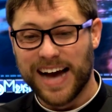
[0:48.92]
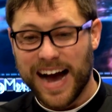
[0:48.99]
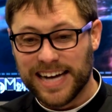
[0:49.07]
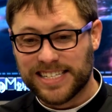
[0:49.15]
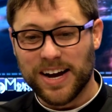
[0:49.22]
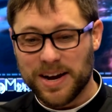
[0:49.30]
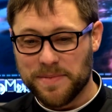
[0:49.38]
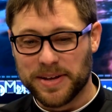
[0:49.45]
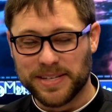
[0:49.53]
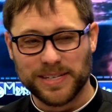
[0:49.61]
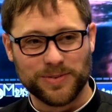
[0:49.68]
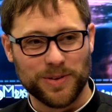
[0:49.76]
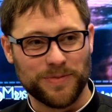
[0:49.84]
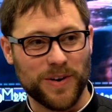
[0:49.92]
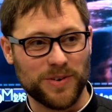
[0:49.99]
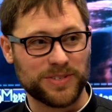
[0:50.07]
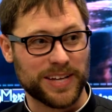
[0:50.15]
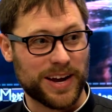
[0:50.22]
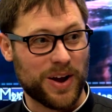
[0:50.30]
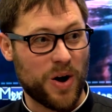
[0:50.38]
I talk about this with
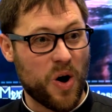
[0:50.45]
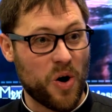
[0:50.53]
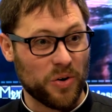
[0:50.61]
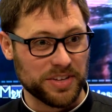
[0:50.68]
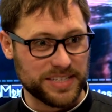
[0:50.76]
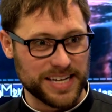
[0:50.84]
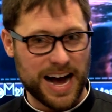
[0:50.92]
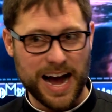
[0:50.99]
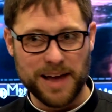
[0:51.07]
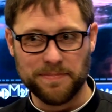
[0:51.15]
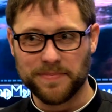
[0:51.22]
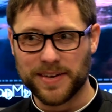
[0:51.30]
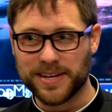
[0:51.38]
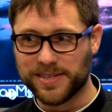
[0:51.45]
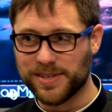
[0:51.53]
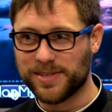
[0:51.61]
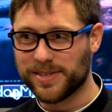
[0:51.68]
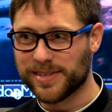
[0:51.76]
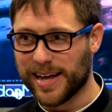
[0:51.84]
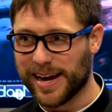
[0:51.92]
folks like all the time, because
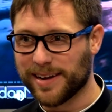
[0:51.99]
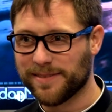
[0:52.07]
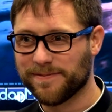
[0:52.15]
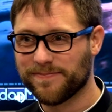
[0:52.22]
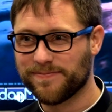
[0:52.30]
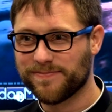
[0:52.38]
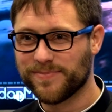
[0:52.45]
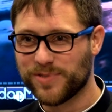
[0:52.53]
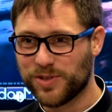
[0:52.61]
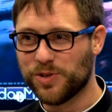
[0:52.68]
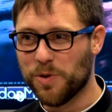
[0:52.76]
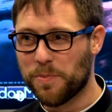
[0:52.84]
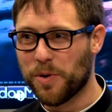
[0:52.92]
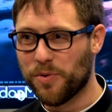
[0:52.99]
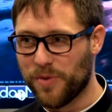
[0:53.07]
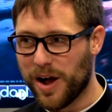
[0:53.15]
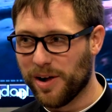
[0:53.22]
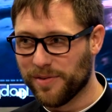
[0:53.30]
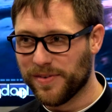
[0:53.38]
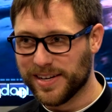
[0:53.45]
this is like super
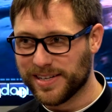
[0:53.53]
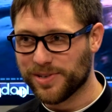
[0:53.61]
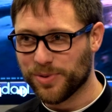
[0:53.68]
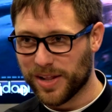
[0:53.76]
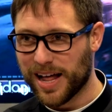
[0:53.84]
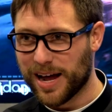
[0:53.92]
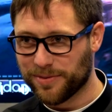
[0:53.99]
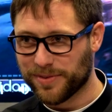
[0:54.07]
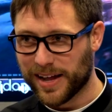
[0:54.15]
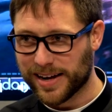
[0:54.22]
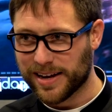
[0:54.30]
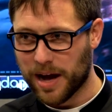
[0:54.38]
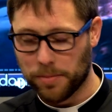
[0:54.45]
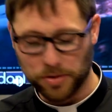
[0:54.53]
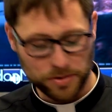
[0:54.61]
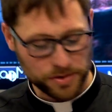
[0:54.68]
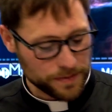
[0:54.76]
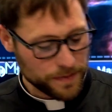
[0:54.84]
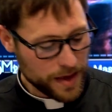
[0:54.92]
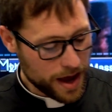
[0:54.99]
relevant to a lot of like
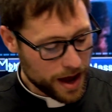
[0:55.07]
couples.